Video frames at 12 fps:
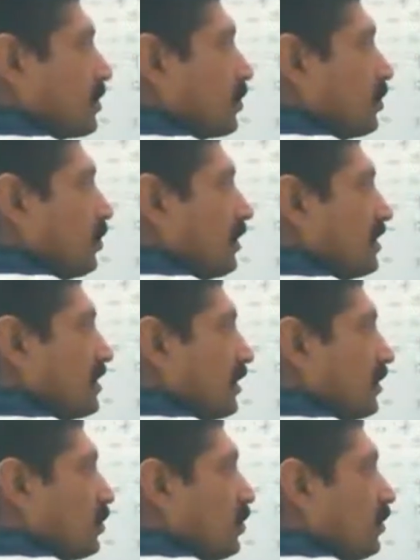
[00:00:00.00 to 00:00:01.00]
2 ones
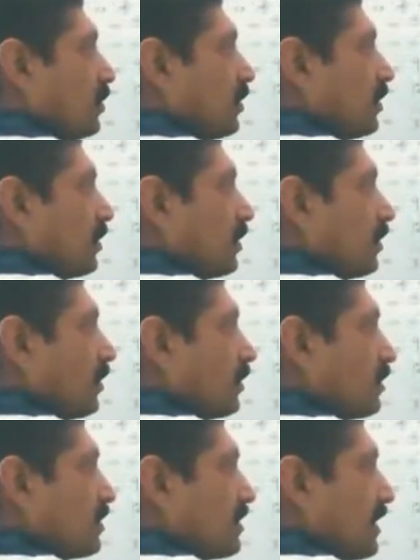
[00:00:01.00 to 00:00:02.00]
are 2,
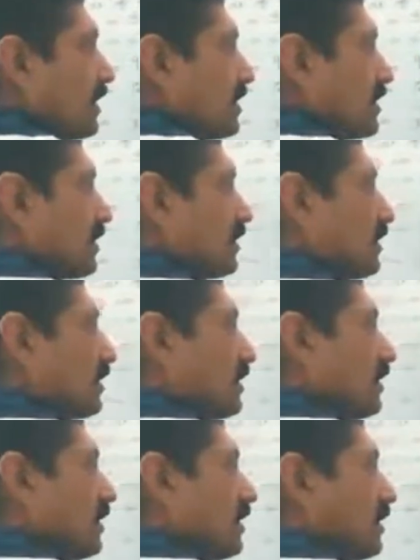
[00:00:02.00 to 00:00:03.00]
6.
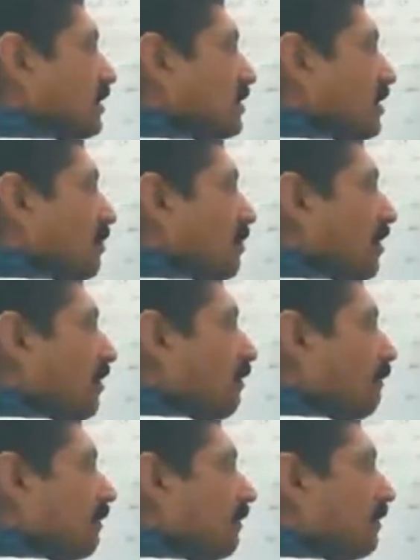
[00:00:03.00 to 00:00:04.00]
Sum
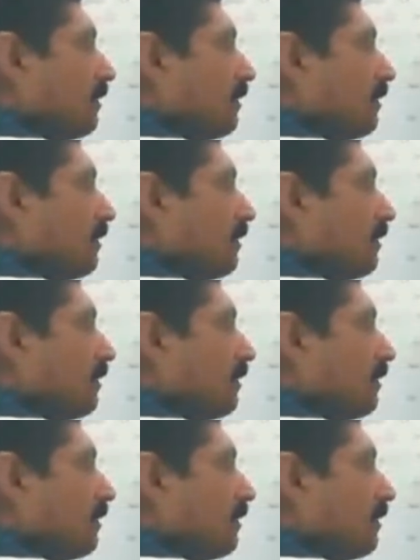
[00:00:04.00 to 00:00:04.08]
of